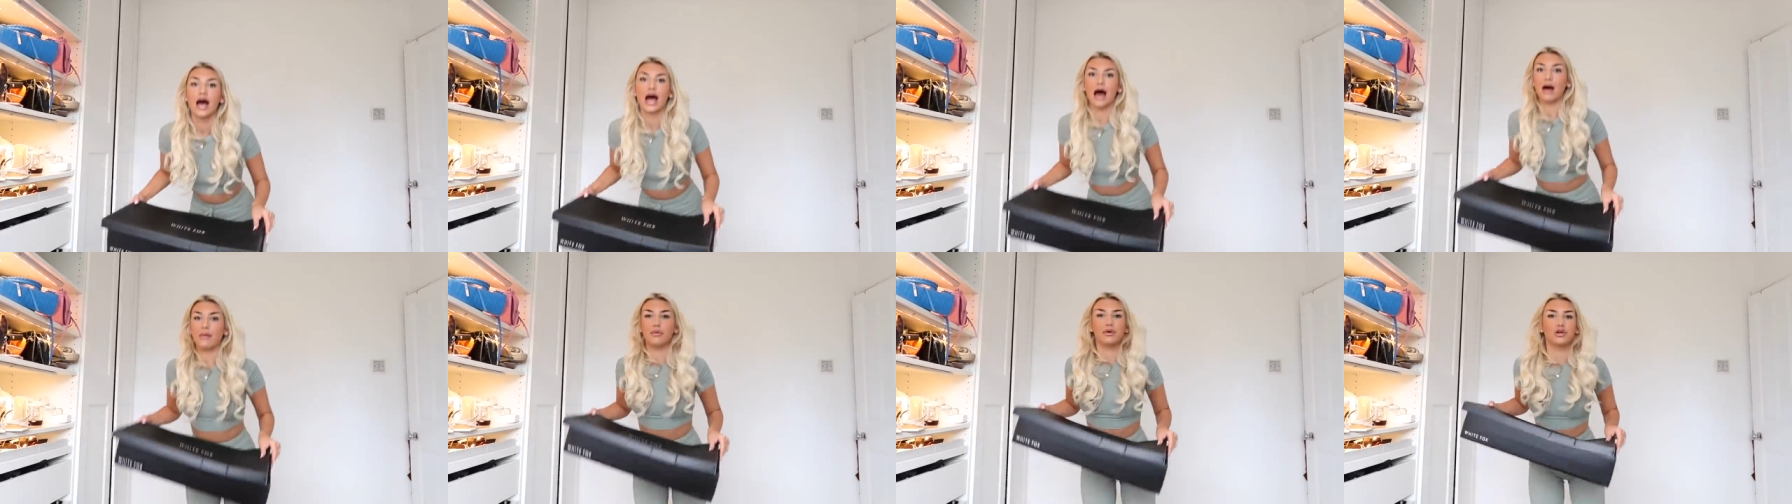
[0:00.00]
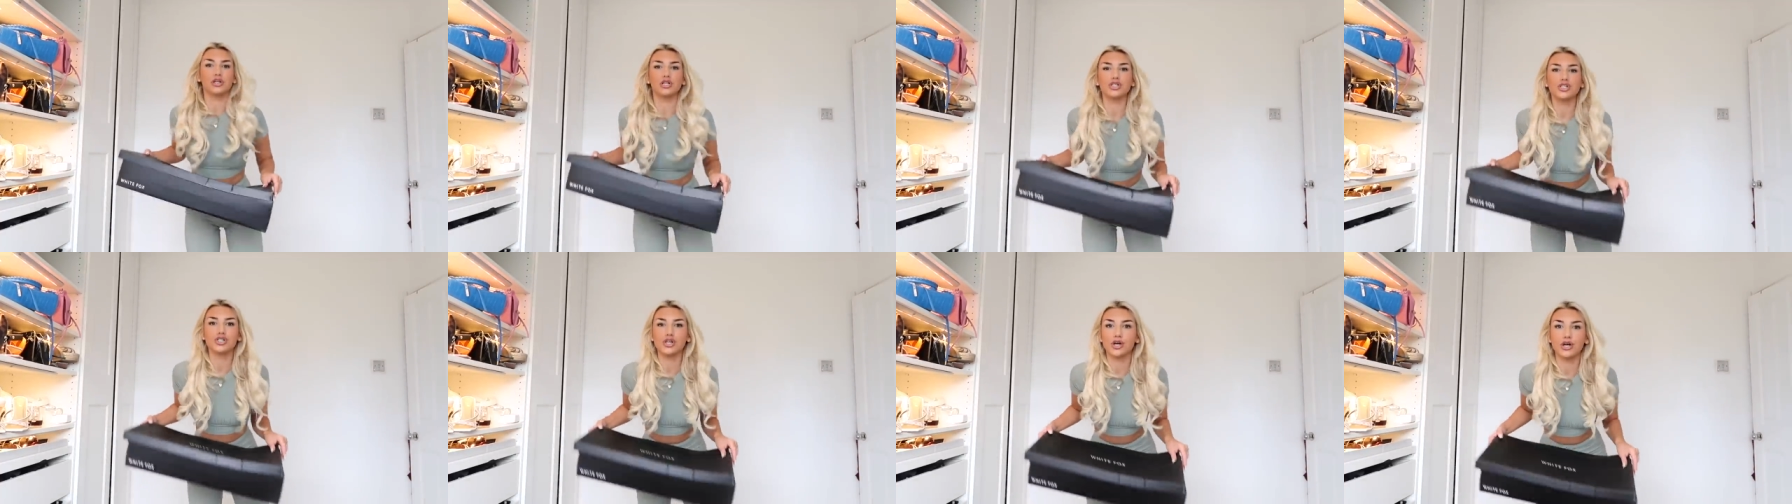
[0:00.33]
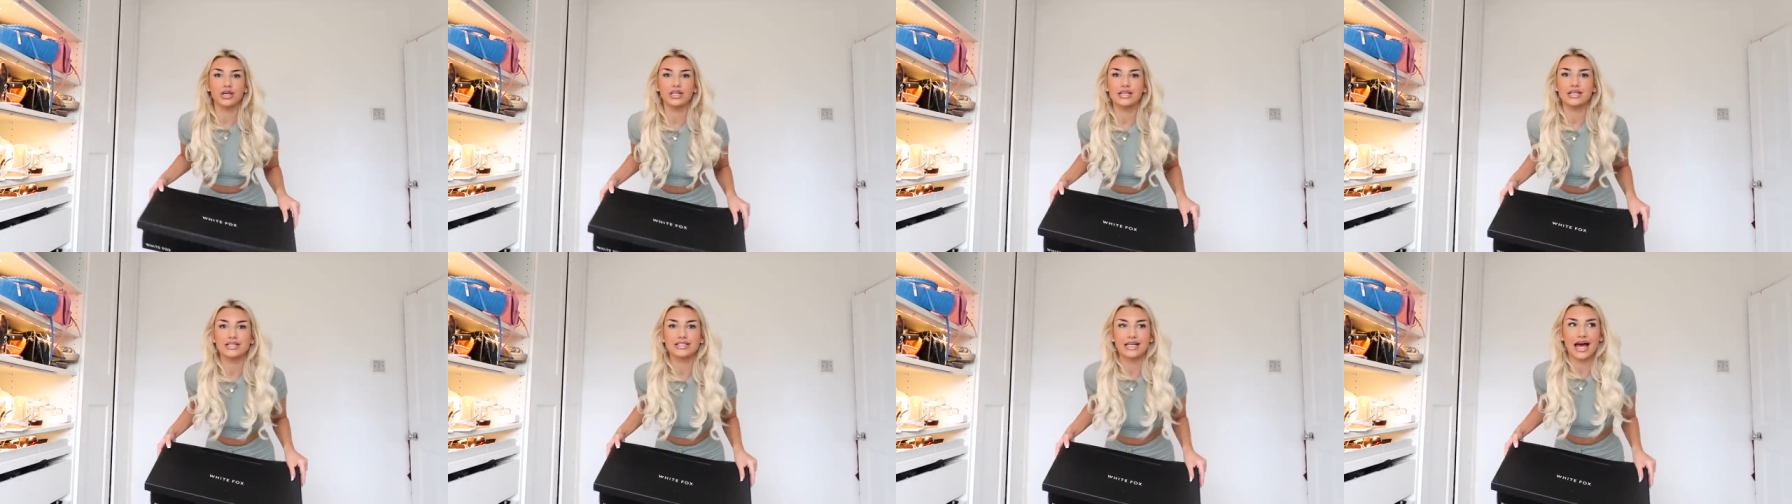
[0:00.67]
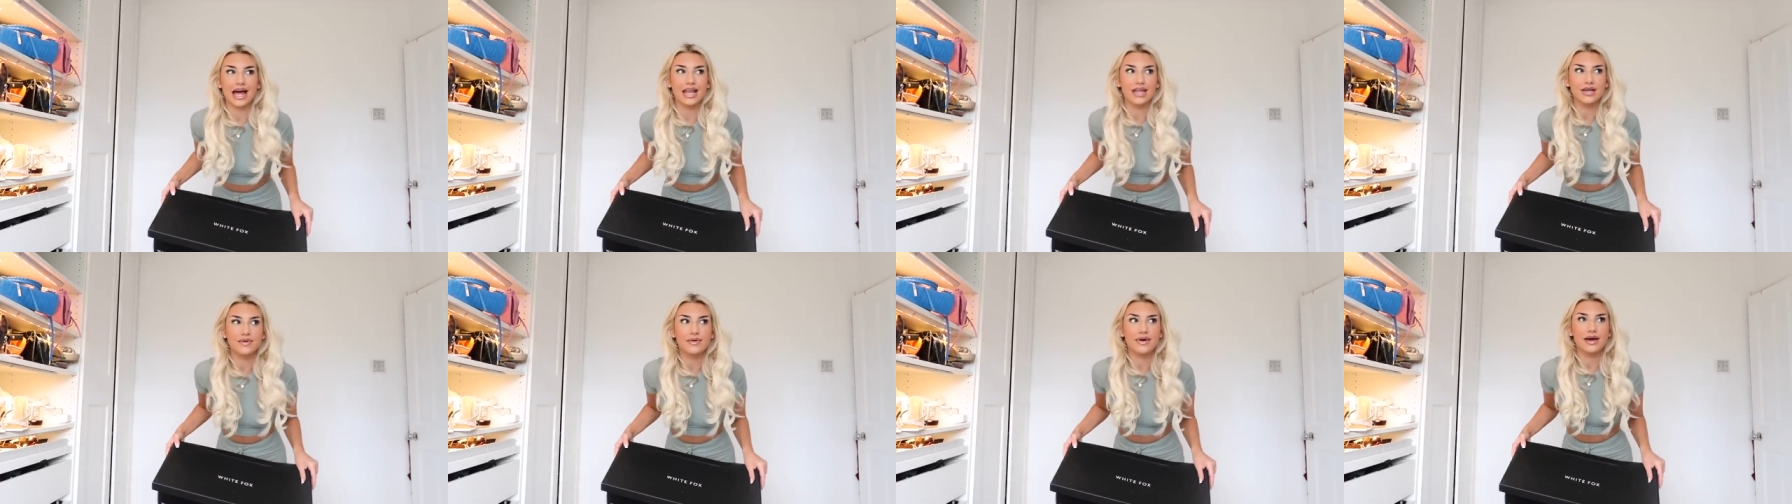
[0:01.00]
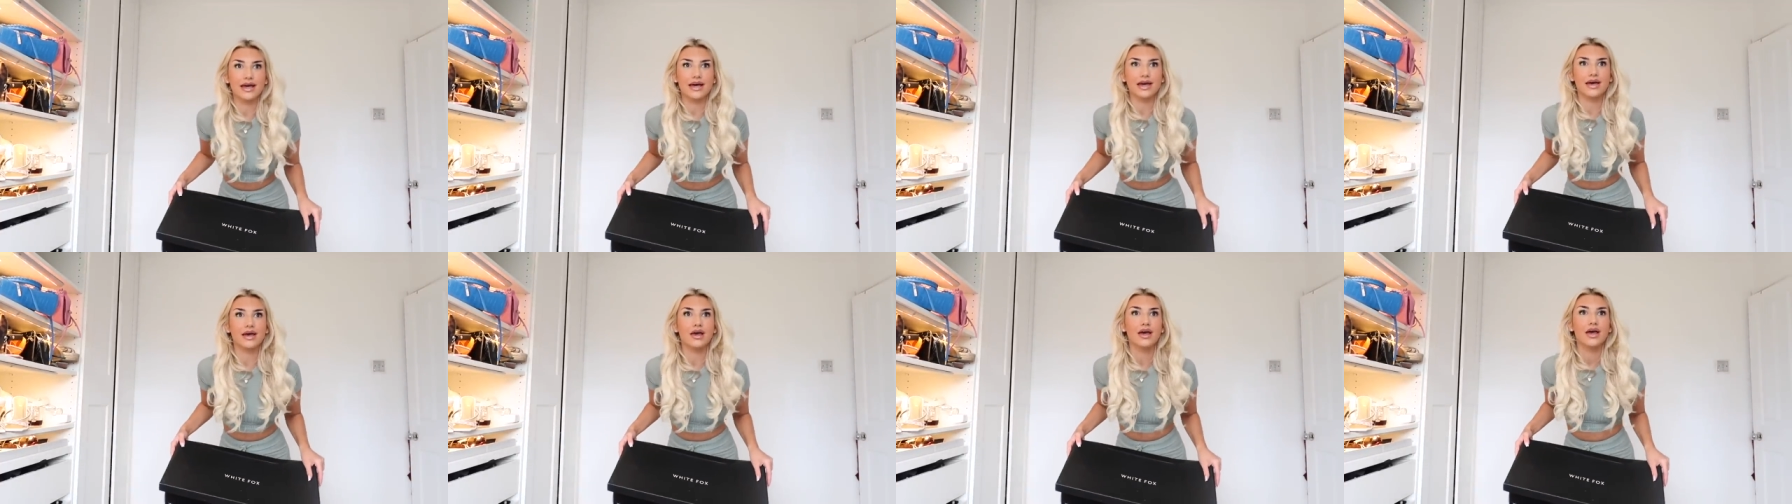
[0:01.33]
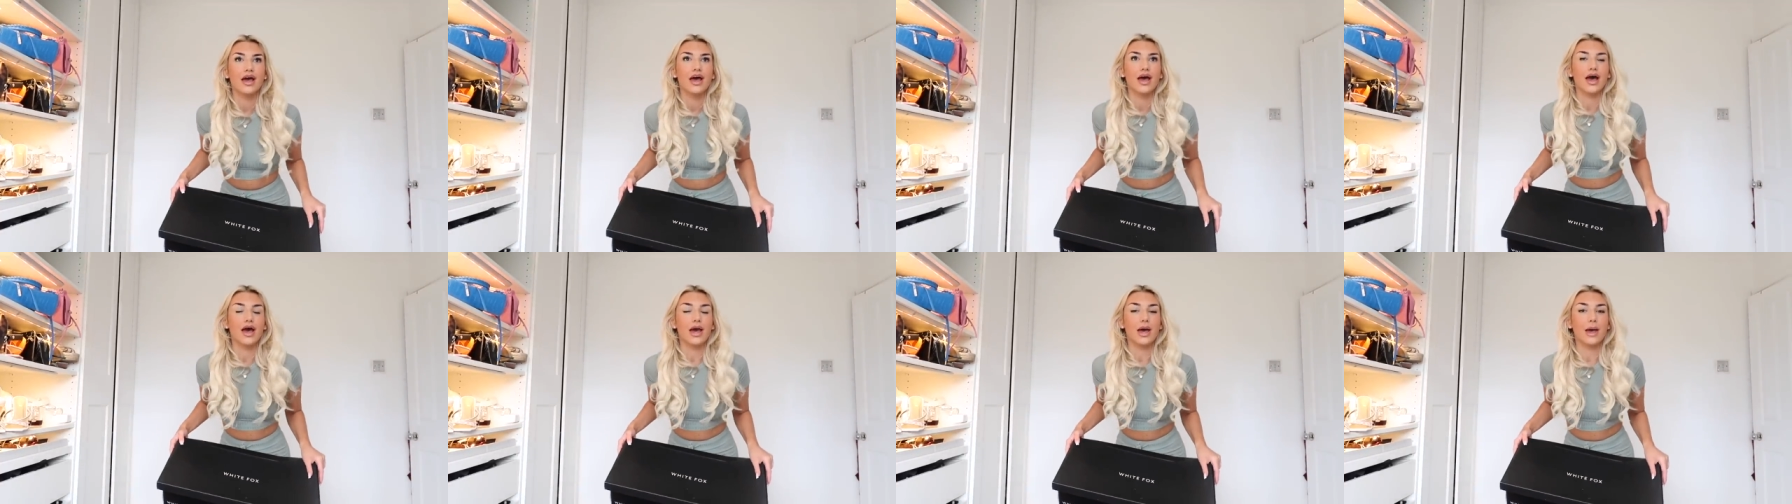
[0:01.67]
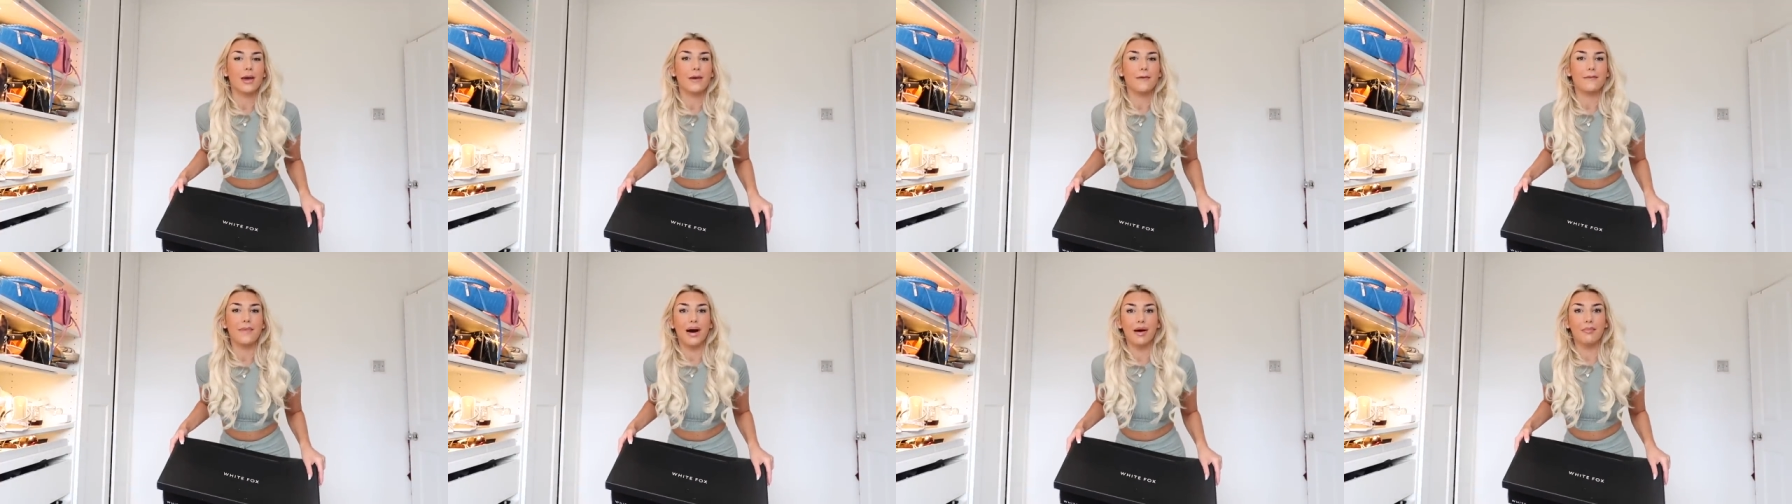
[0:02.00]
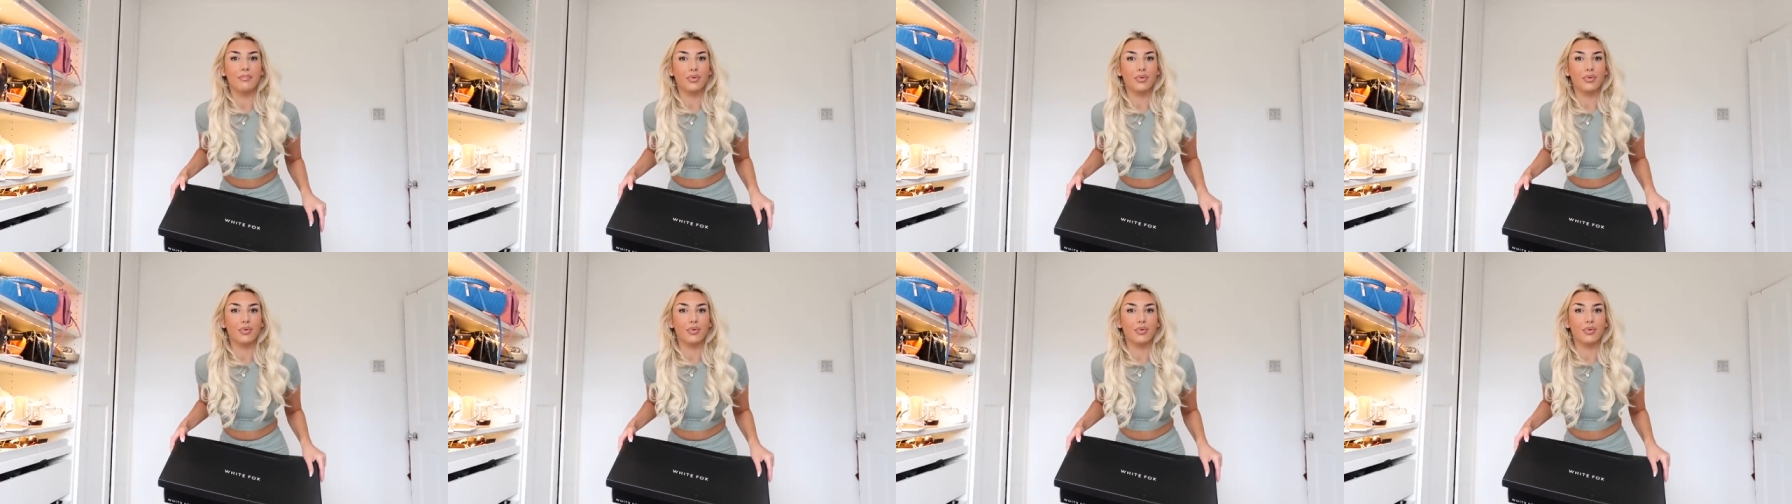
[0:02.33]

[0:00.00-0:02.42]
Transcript: I'm going to show you these anyway, um,